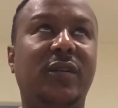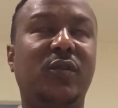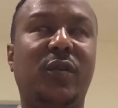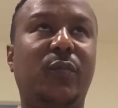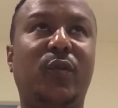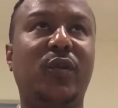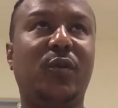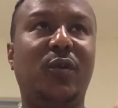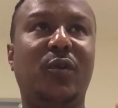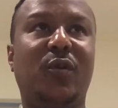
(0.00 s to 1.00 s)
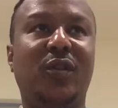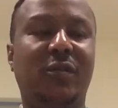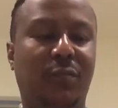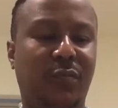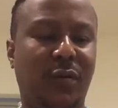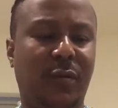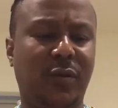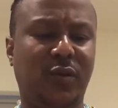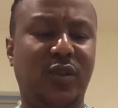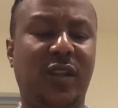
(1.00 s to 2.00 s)
not both, on all
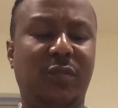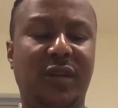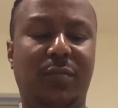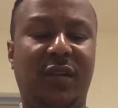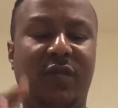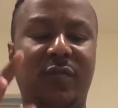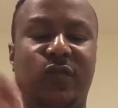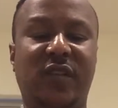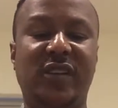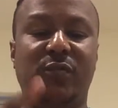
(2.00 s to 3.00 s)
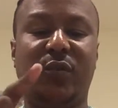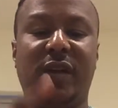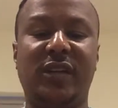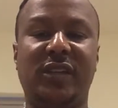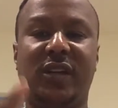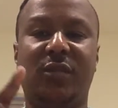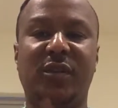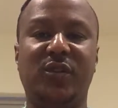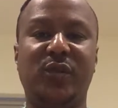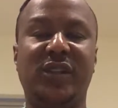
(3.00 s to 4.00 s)
social media platforms, Facebook, Instagram,
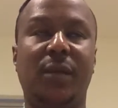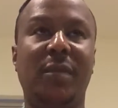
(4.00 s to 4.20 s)
and Twitter.